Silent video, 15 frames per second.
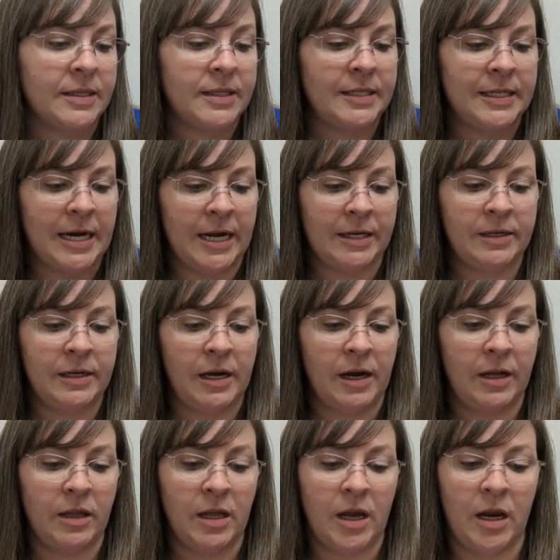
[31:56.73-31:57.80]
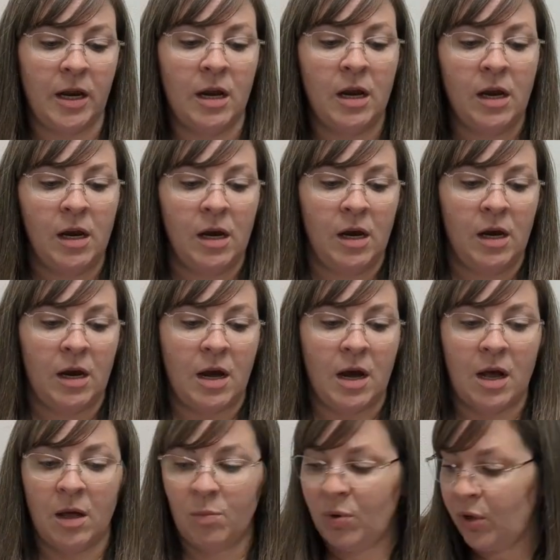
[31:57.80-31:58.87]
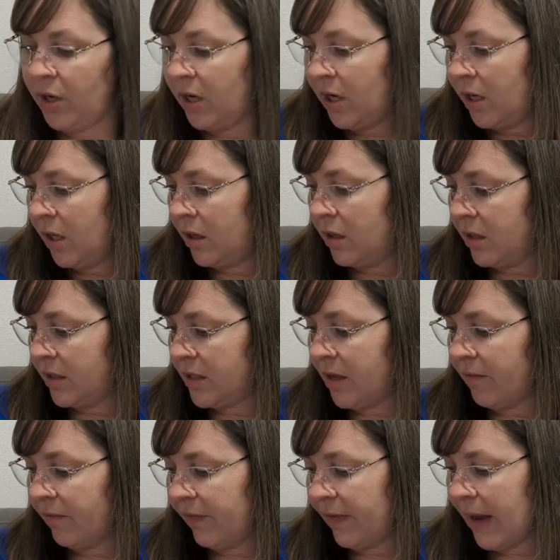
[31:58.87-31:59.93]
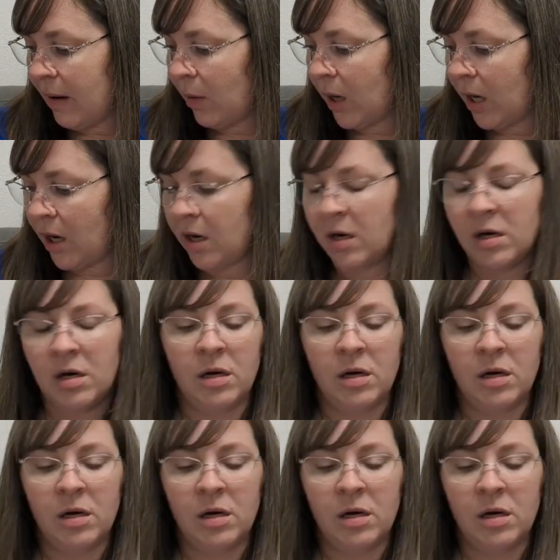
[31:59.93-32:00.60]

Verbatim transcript: is done. And then I'll put in the sunflower